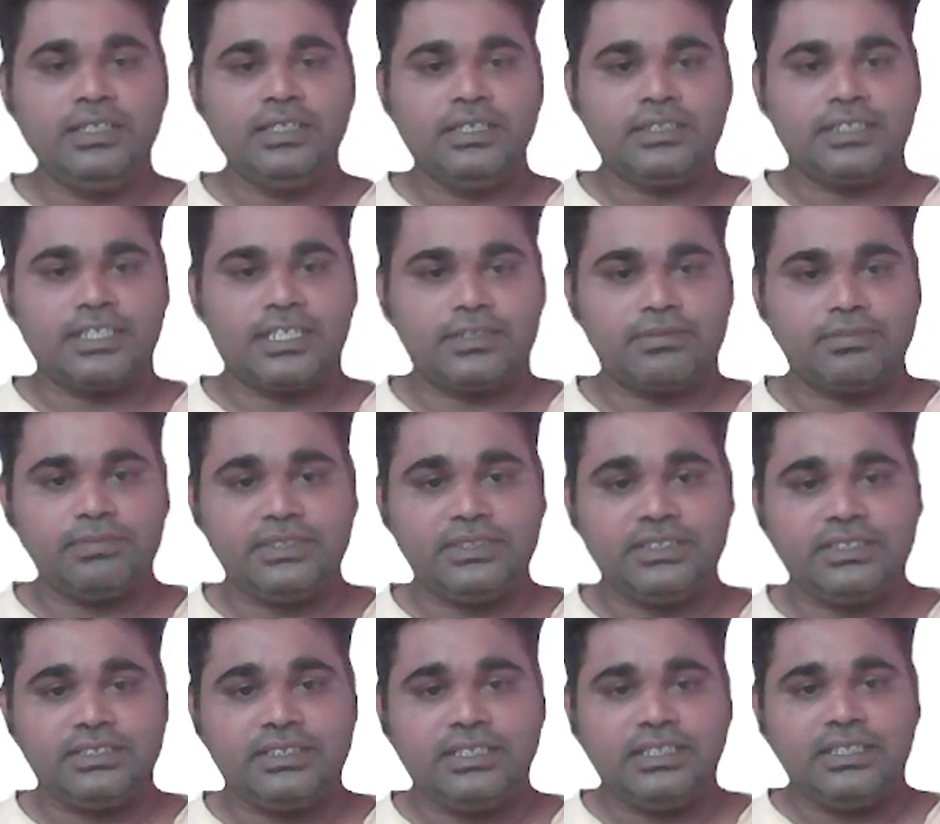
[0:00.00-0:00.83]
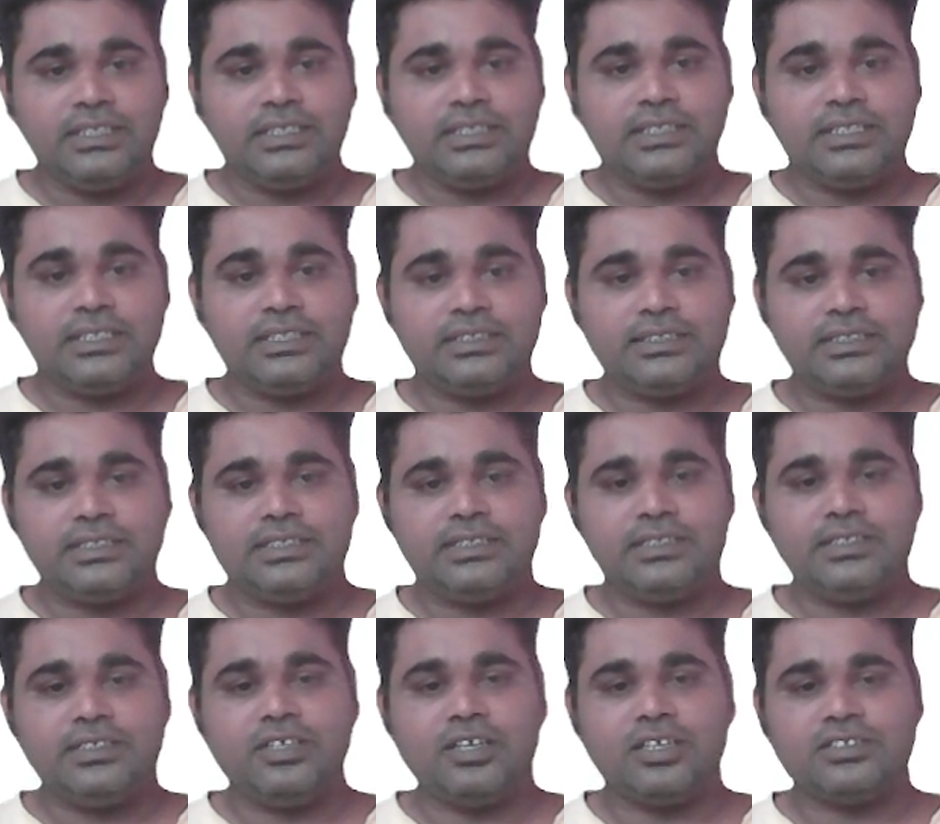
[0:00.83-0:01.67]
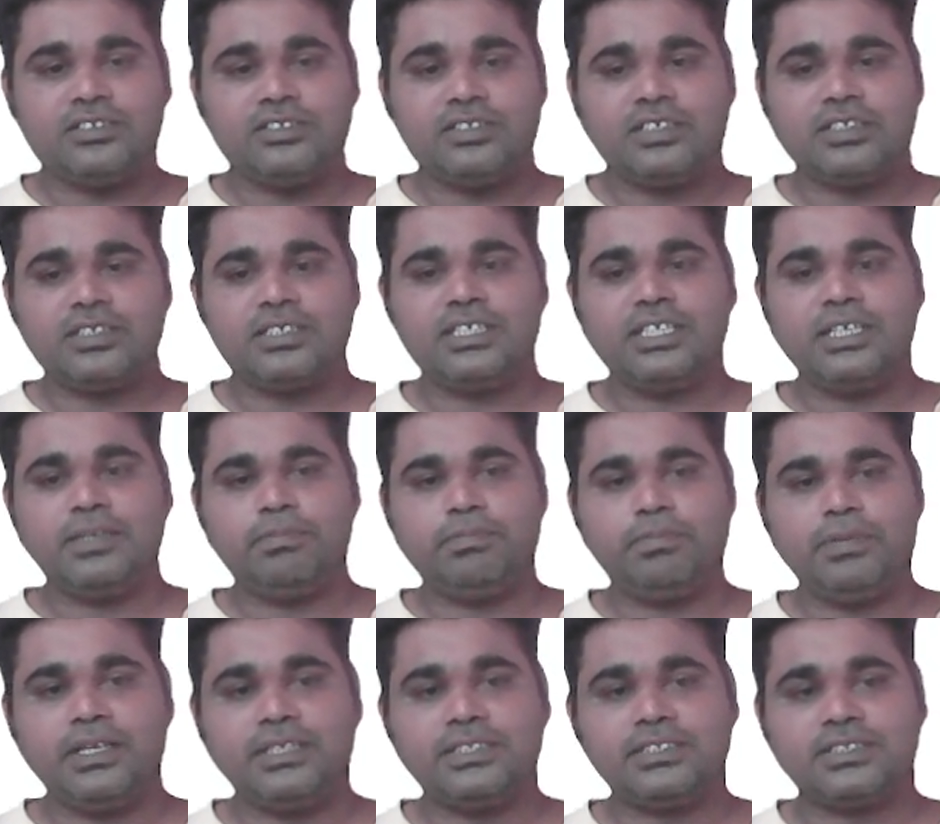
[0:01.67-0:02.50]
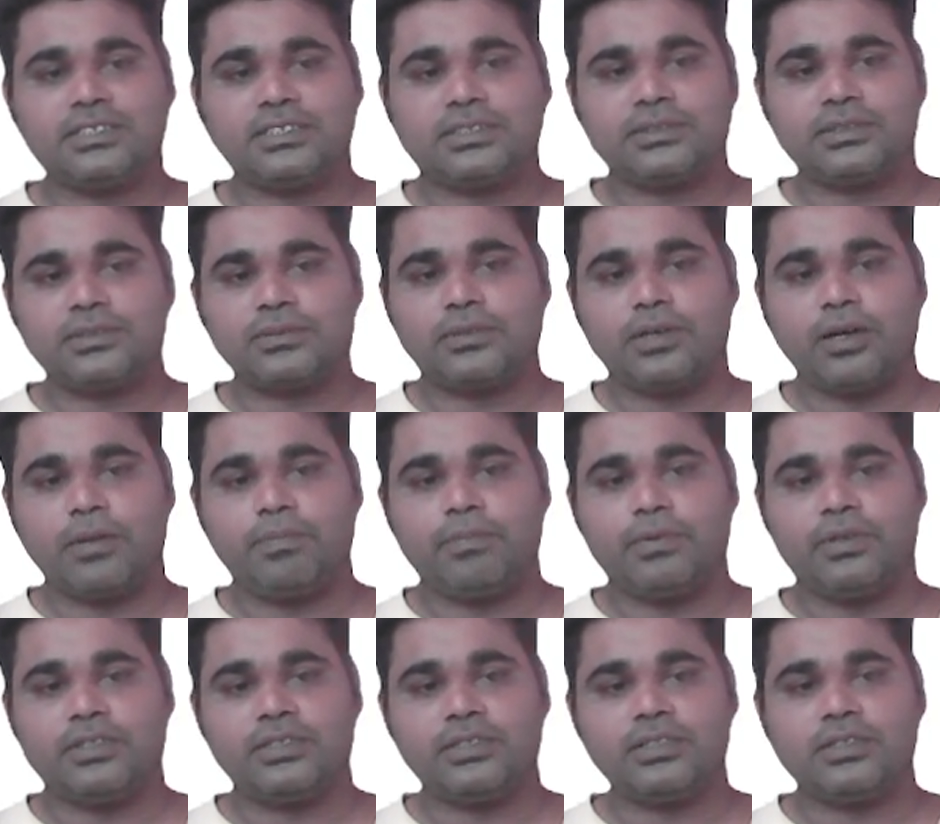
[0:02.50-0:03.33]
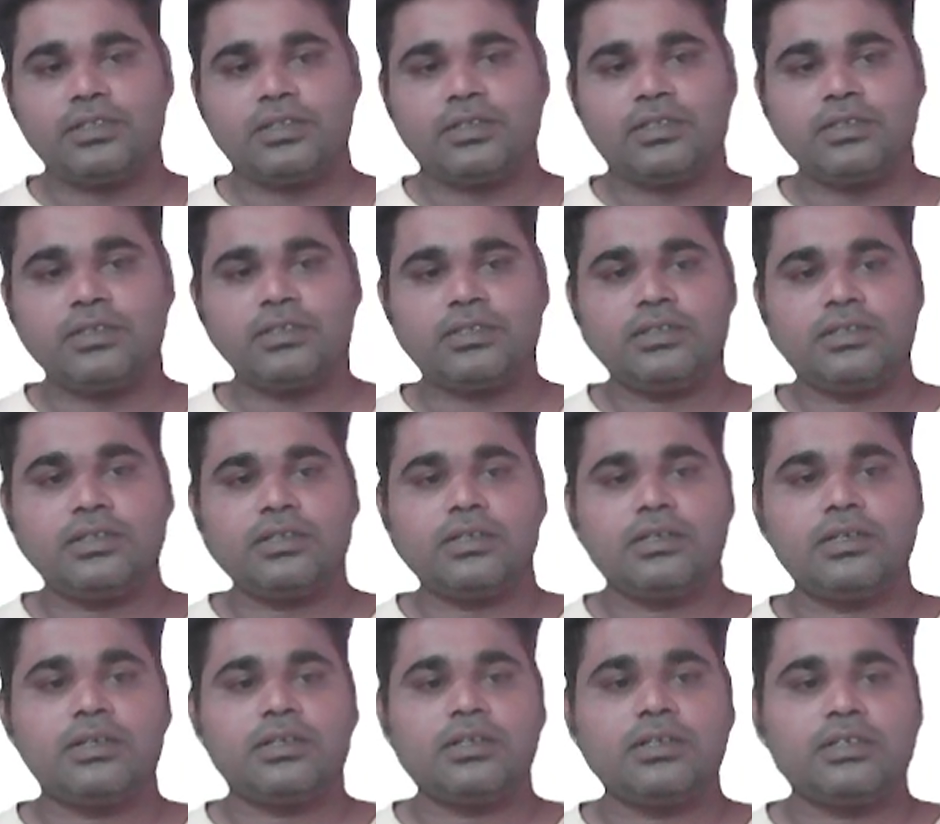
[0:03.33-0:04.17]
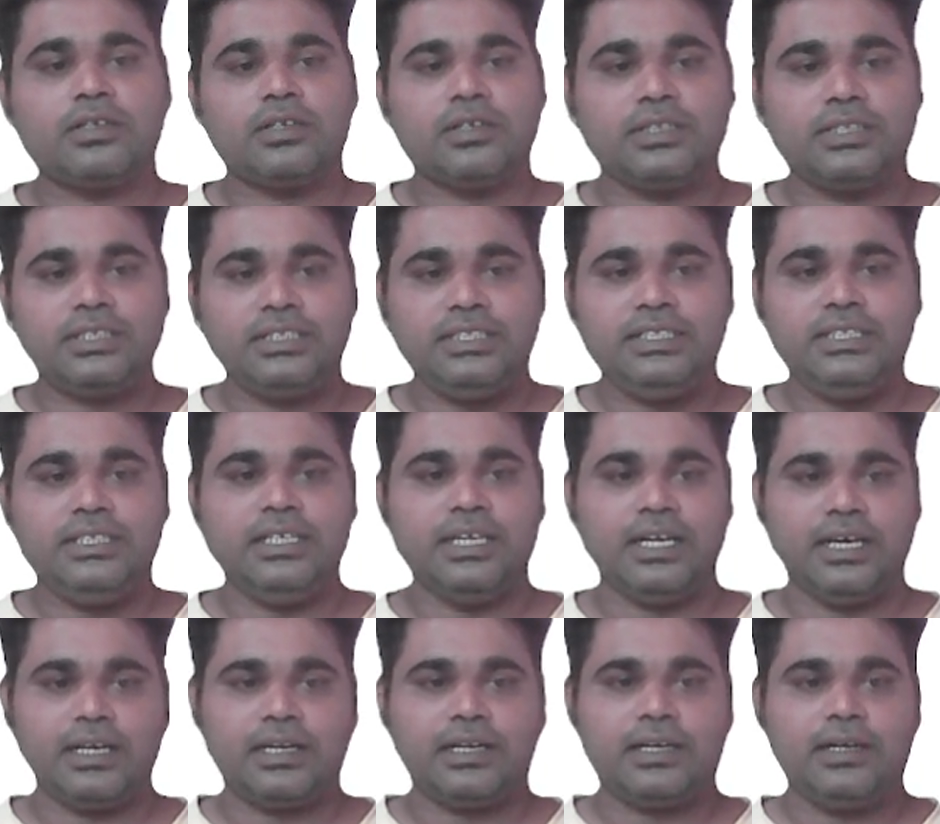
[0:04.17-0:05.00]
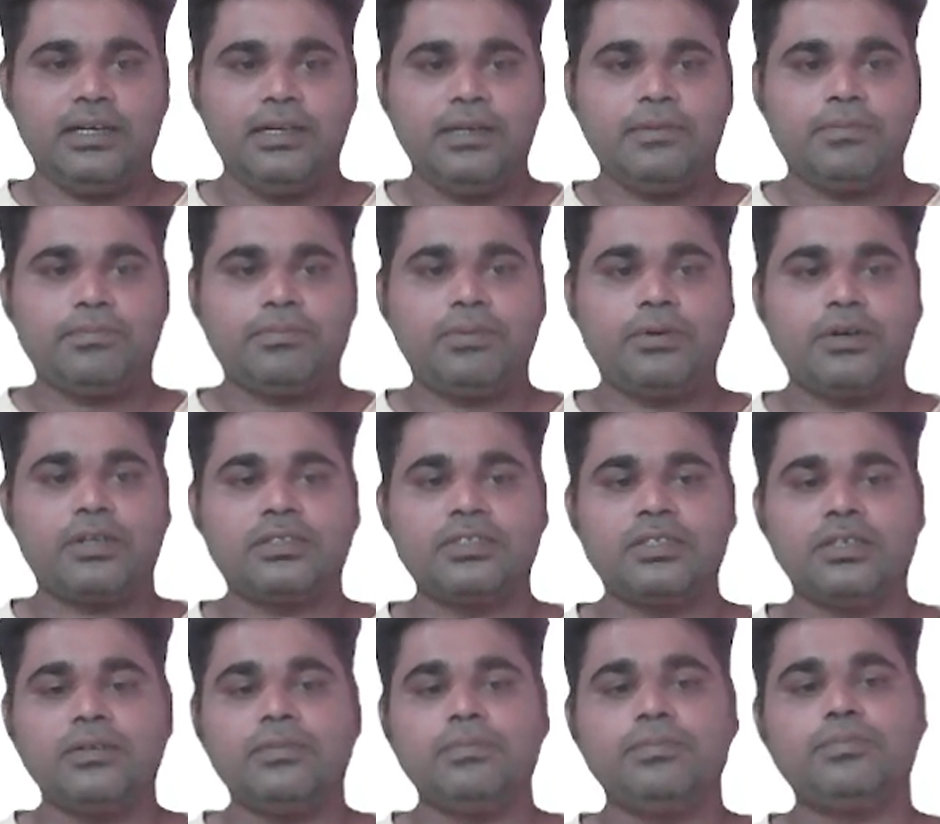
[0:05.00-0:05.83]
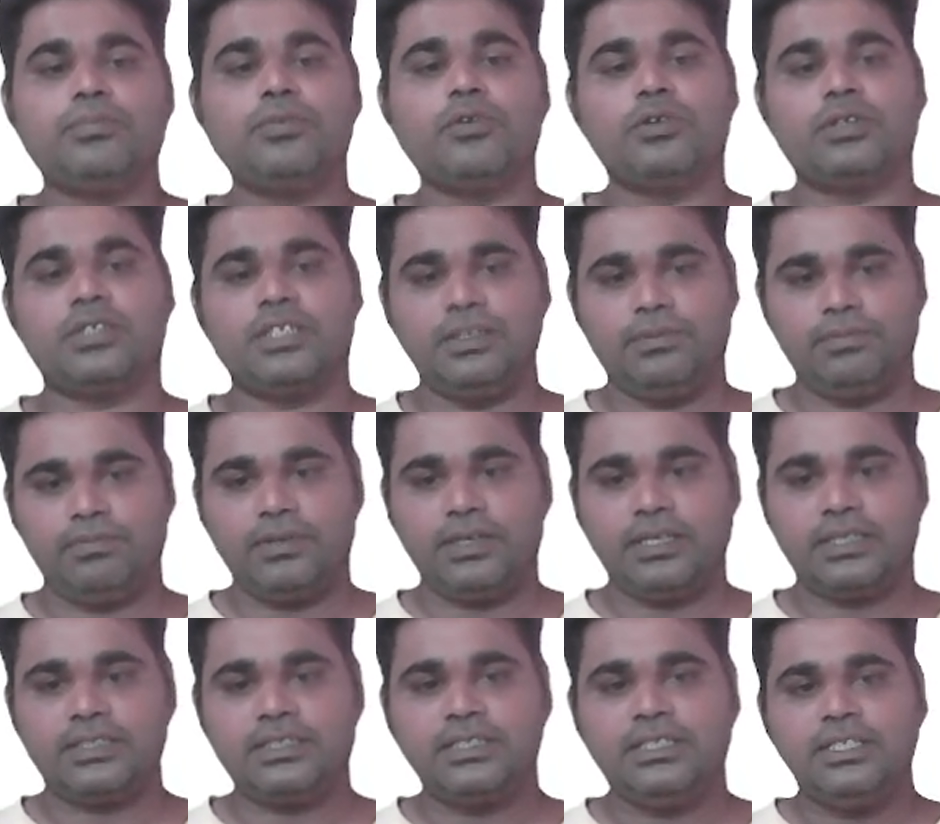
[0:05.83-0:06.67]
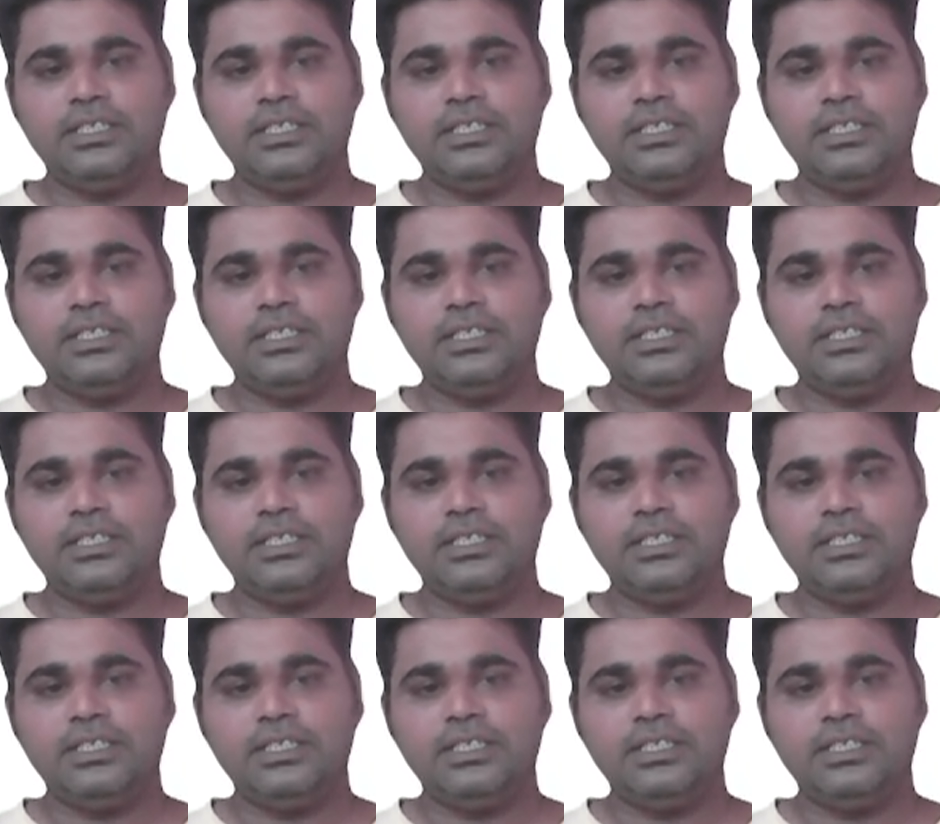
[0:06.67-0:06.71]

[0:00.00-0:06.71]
That means it does not depend upon the ER for the protein part.